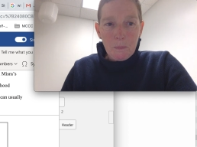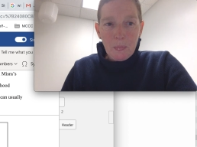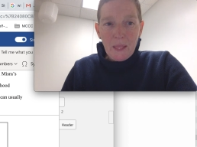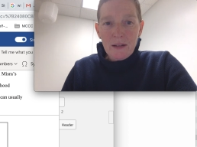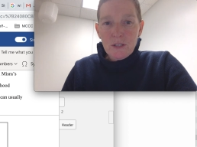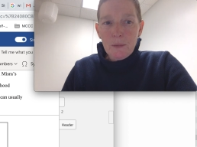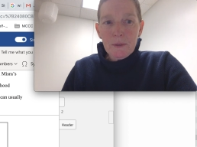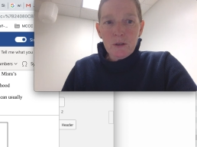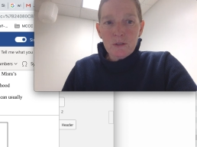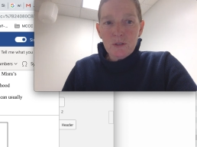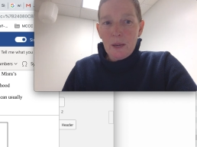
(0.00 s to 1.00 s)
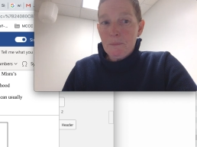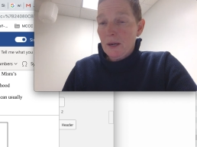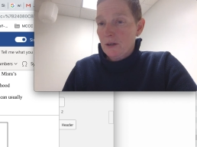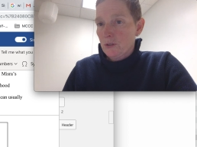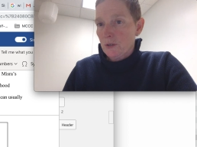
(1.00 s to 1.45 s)
and typically you can say
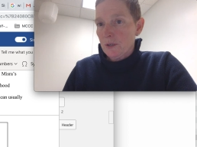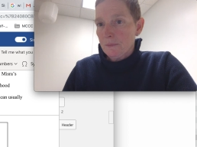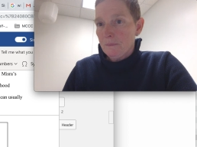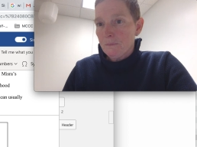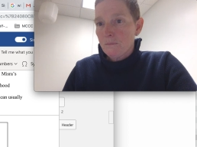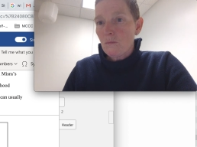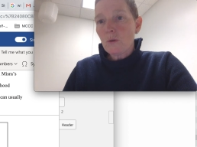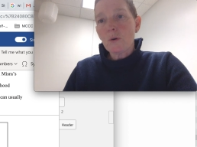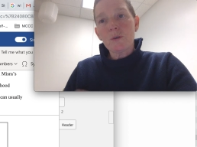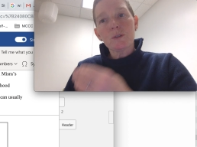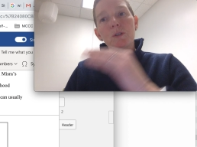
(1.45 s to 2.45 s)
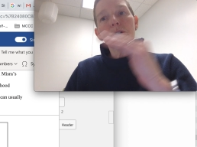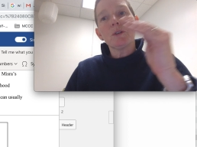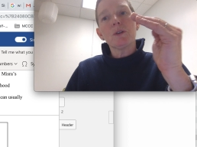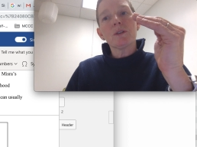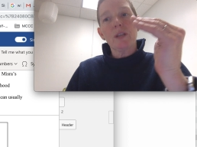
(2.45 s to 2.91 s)
picture, or in Google
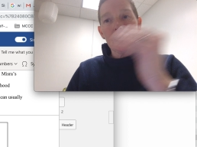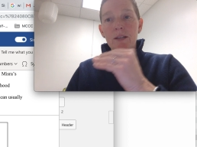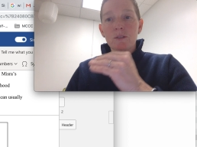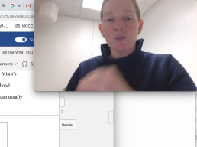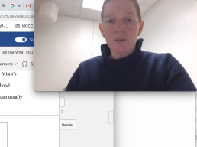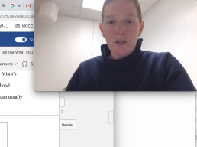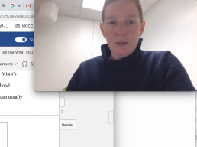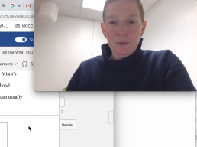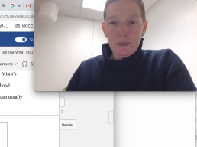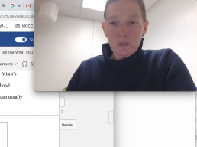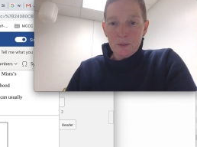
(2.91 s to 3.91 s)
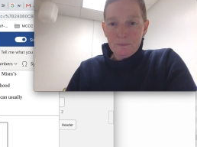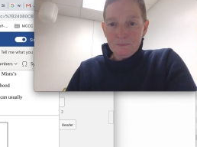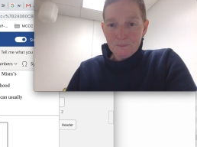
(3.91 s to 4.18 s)
you can say insert image.